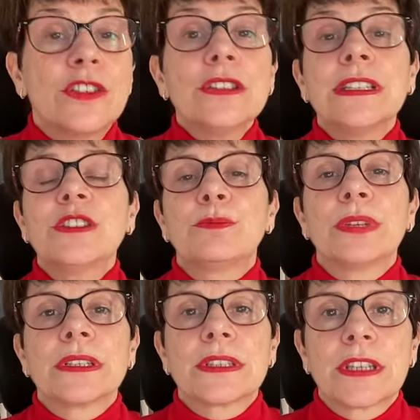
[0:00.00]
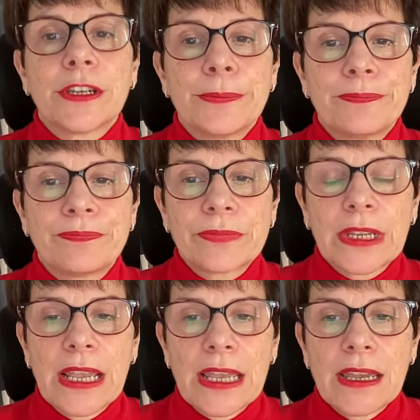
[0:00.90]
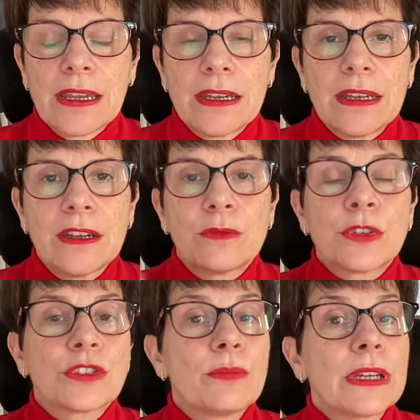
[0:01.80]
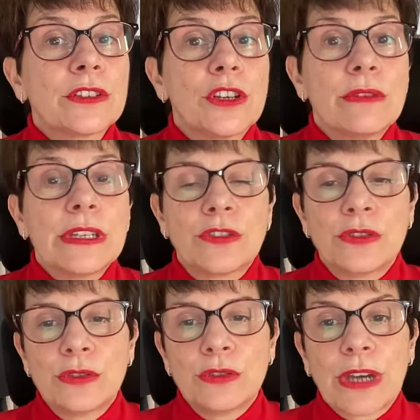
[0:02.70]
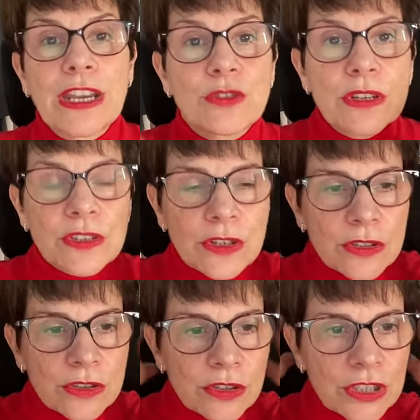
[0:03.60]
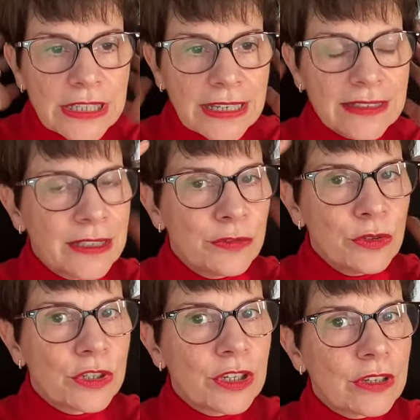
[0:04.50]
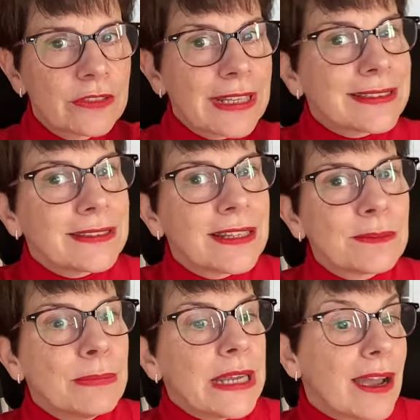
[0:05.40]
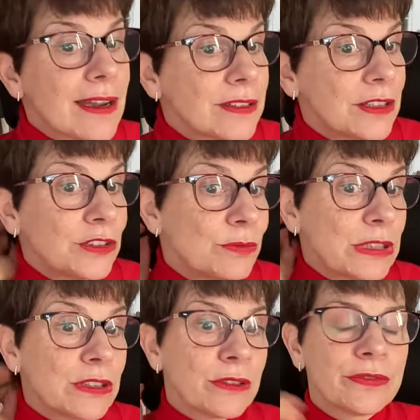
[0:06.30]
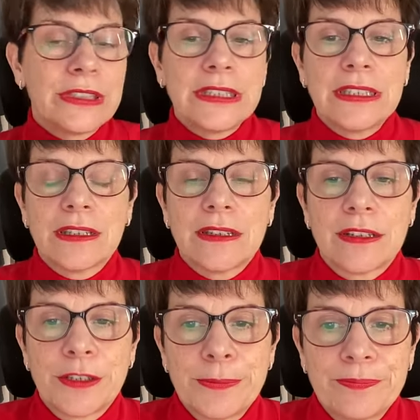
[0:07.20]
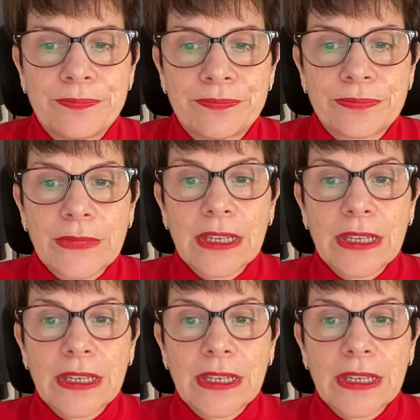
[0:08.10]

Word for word: done it, but um, what about going to your hairdresser so she can give you a cut that that may hide a little bit of the um,